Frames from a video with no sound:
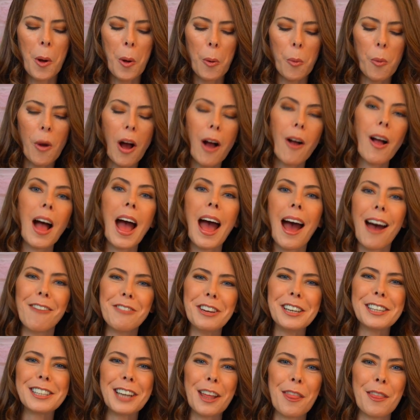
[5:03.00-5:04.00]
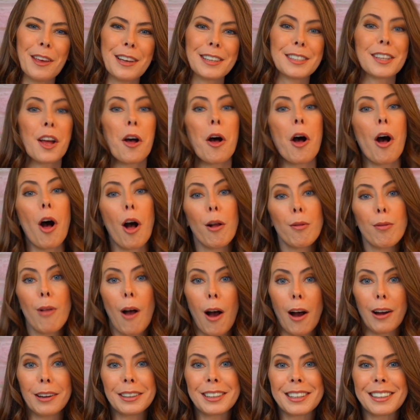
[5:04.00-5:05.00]
Well, having done this a
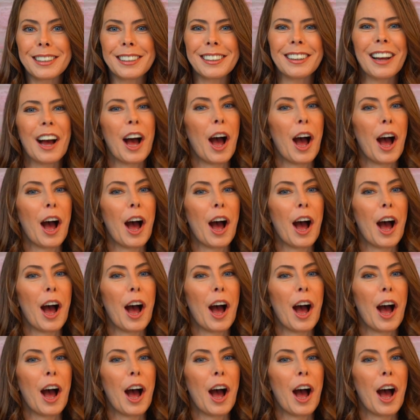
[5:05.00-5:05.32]
lot,